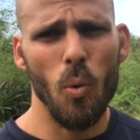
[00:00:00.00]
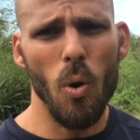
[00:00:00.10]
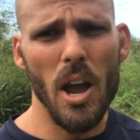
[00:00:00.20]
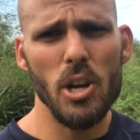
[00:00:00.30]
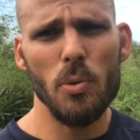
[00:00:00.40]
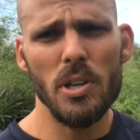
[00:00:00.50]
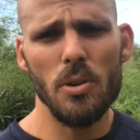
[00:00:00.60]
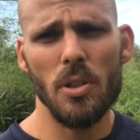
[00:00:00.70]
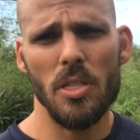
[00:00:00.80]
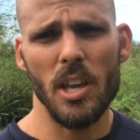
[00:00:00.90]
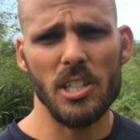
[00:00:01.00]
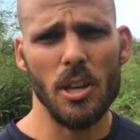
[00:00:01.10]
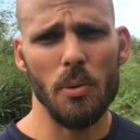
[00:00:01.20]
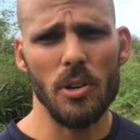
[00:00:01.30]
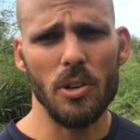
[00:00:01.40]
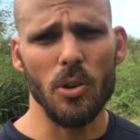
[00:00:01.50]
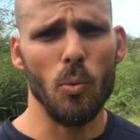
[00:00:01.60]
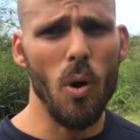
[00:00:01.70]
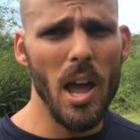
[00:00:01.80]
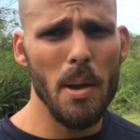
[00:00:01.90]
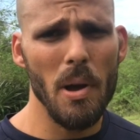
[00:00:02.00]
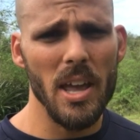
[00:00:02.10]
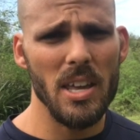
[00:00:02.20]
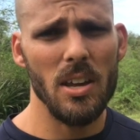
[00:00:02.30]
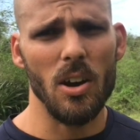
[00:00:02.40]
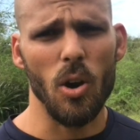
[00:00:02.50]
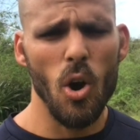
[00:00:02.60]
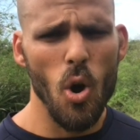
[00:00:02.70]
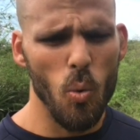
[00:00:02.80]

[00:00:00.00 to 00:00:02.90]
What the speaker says: Why do we do the things that we do? Why am I here?